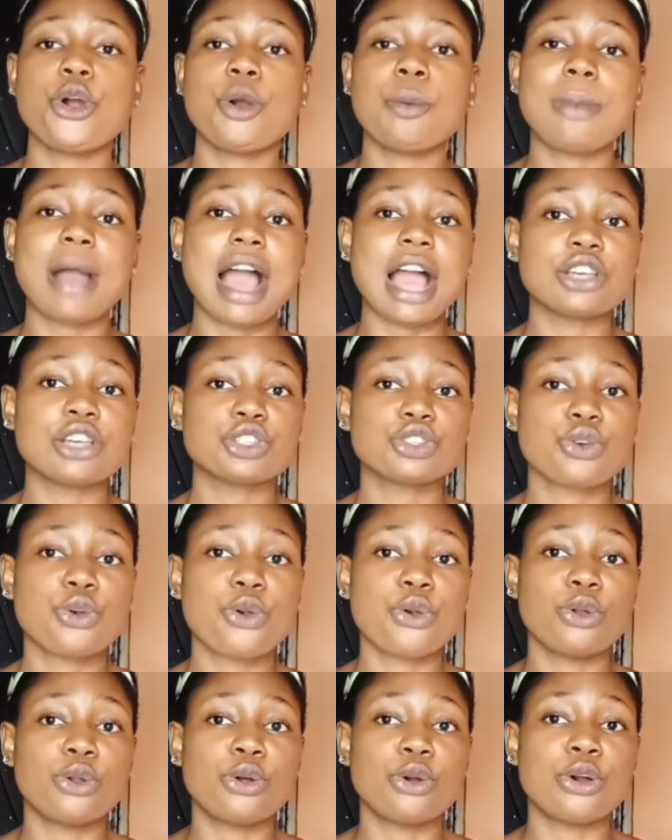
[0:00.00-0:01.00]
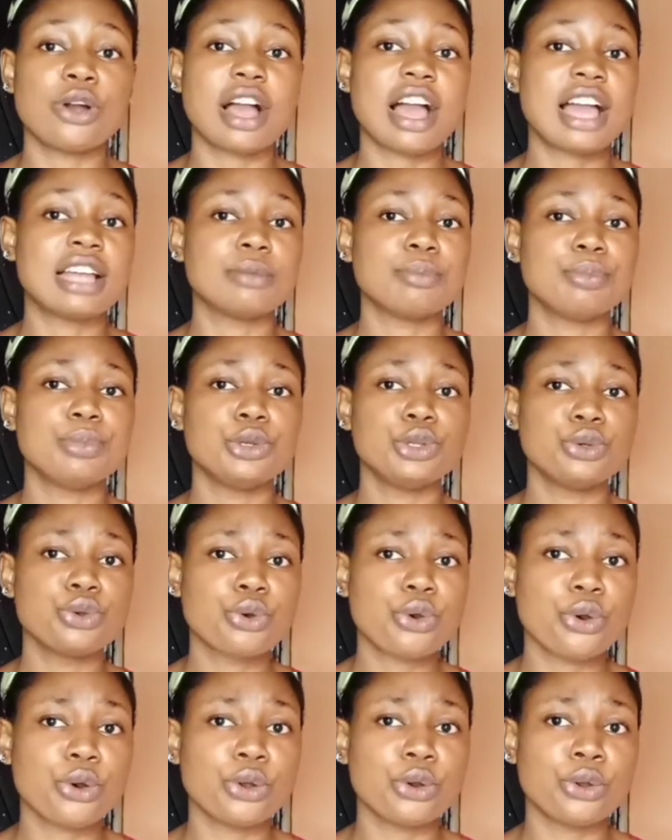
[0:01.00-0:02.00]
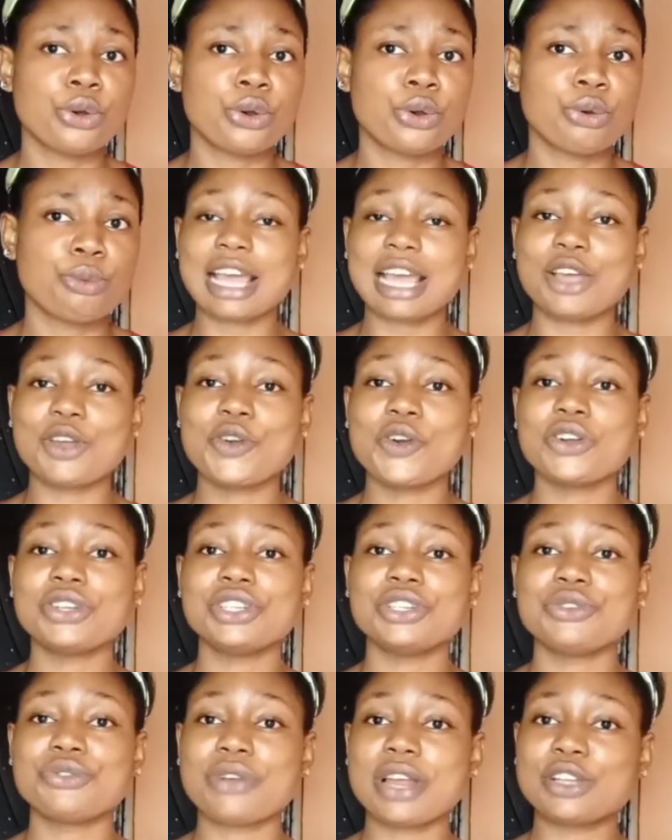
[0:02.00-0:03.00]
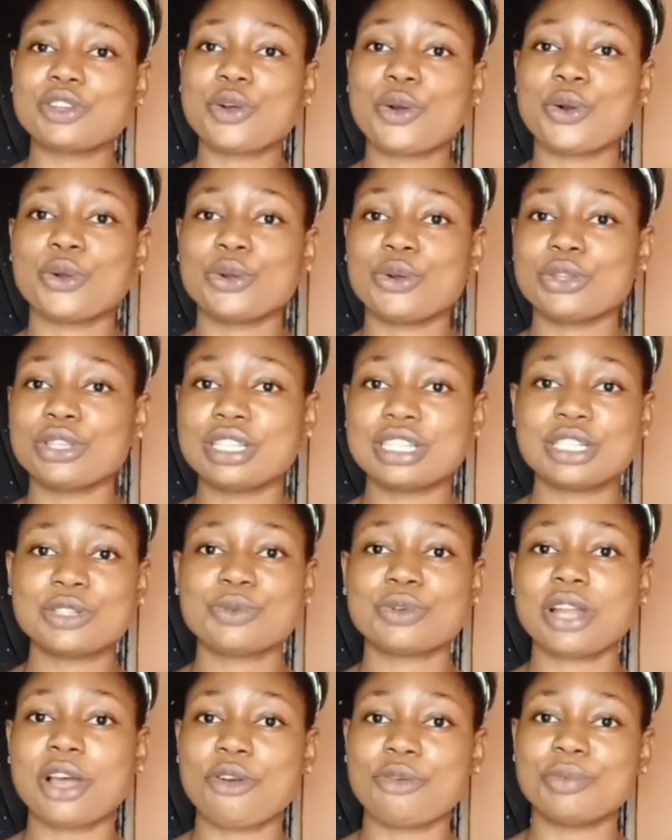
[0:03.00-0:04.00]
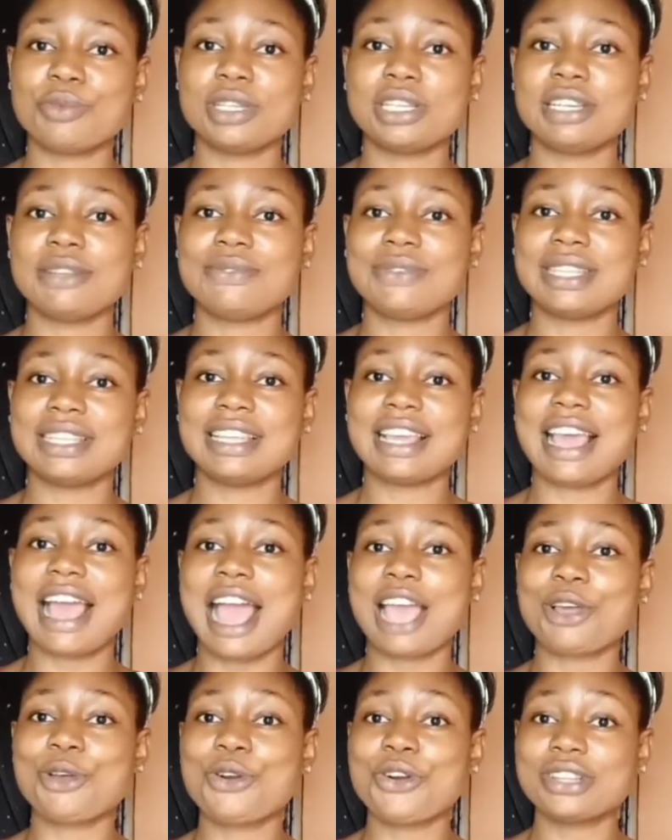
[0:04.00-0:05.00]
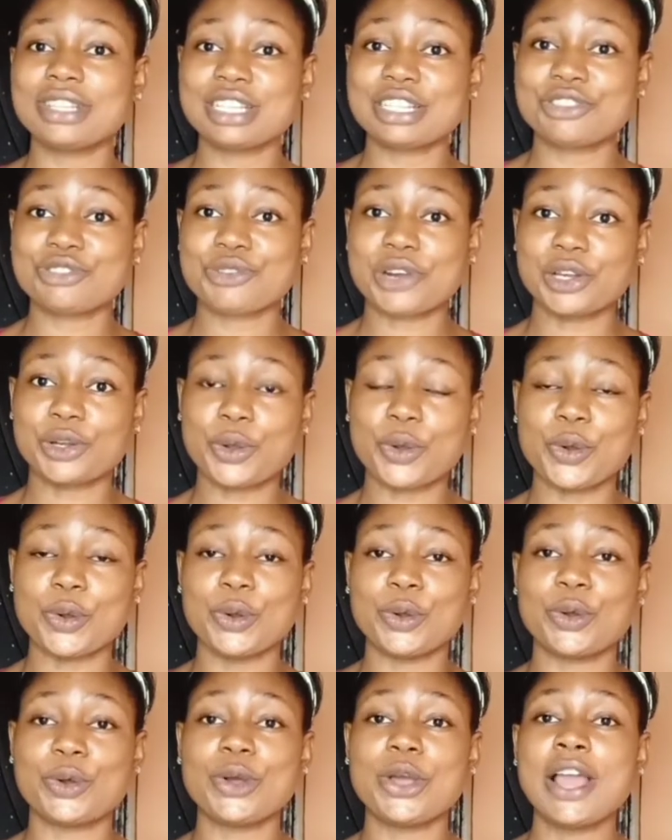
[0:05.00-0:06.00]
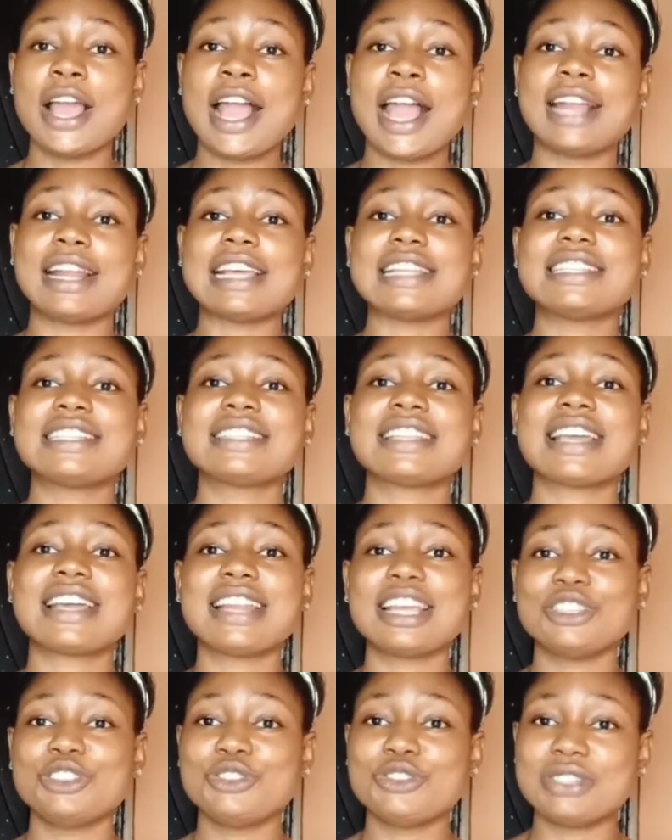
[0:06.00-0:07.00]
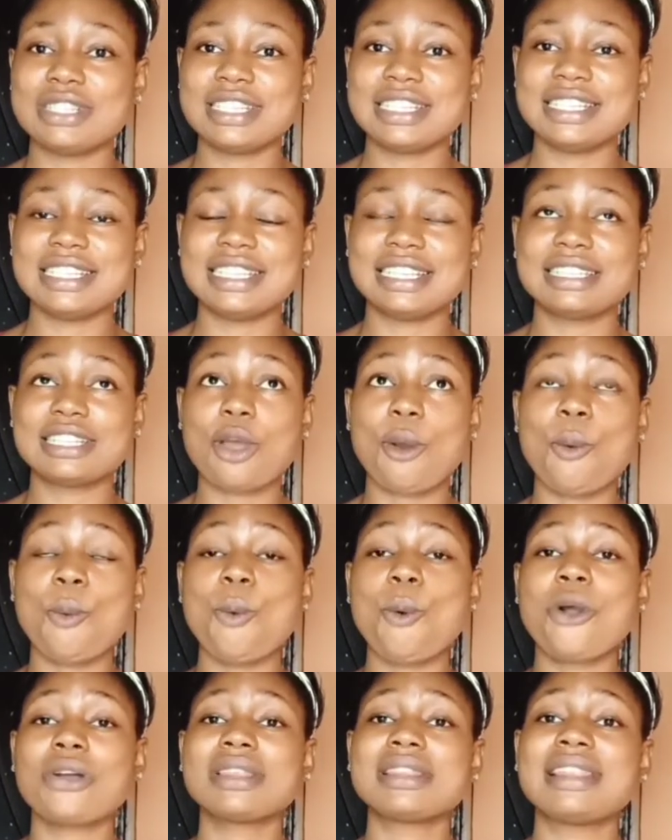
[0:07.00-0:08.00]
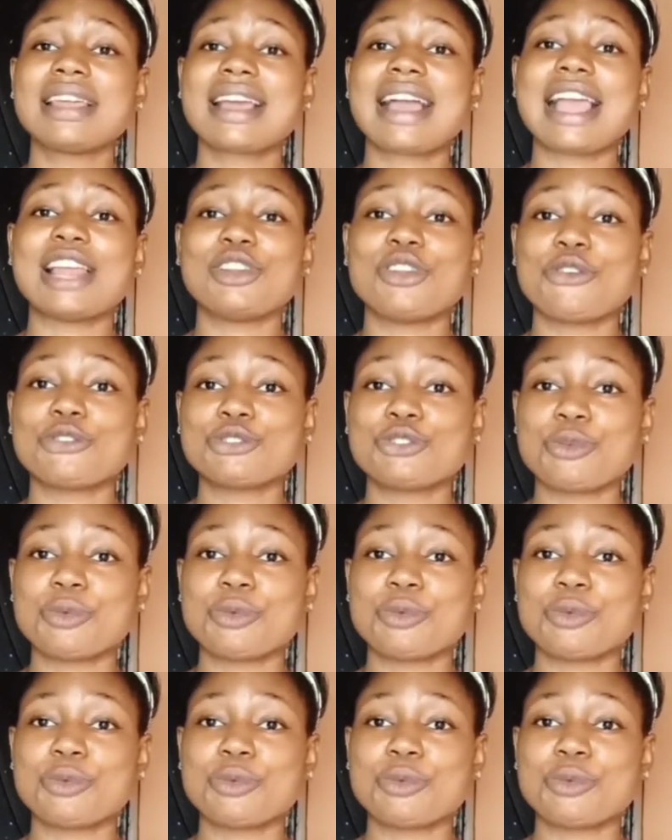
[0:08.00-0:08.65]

ash color, and blue color. I got the red color. This one I'll be leaving here. I got this red color and I started using it. One thing I love so